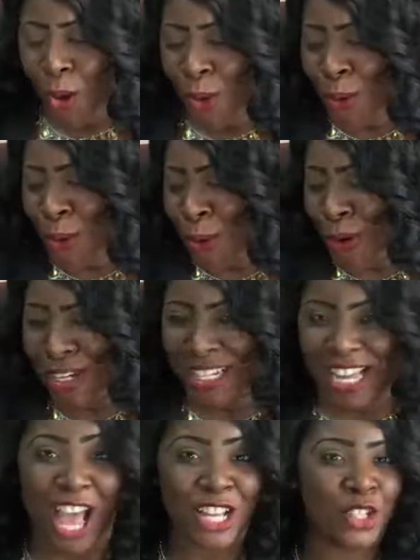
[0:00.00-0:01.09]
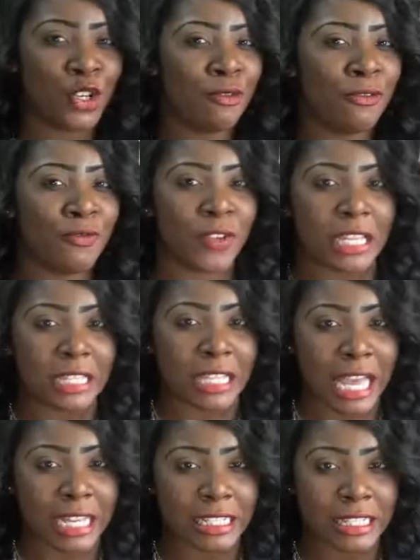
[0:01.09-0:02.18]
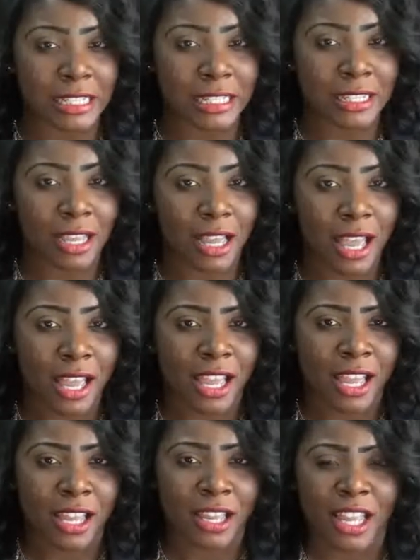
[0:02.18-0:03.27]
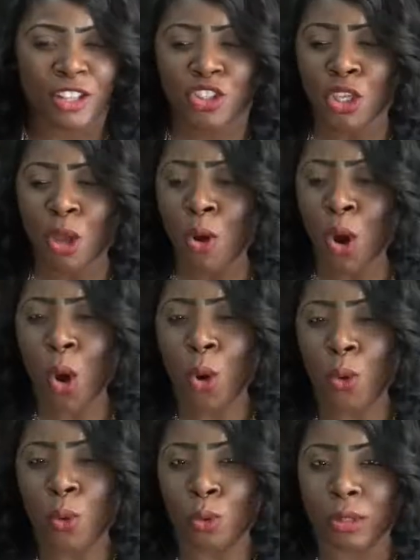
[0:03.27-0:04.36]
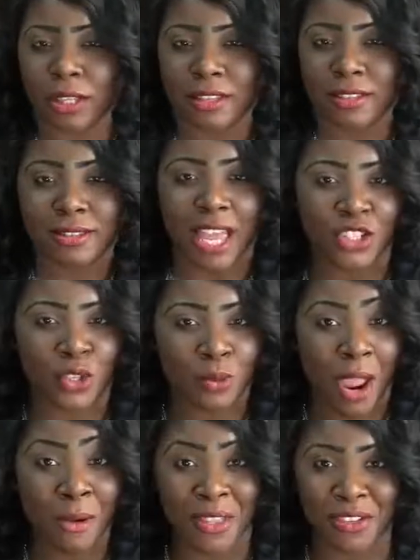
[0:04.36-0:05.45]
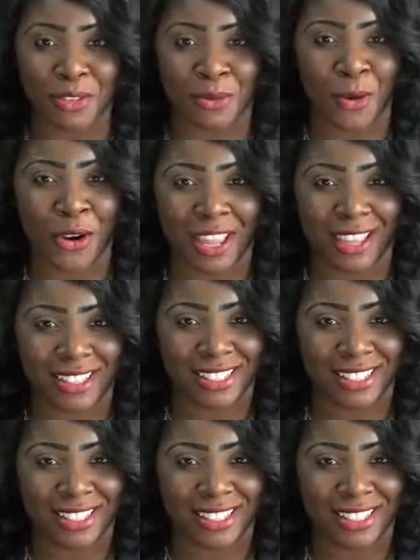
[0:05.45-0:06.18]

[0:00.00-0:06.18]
Oh, do you feel that? It's so cool in the sanctuary this morning.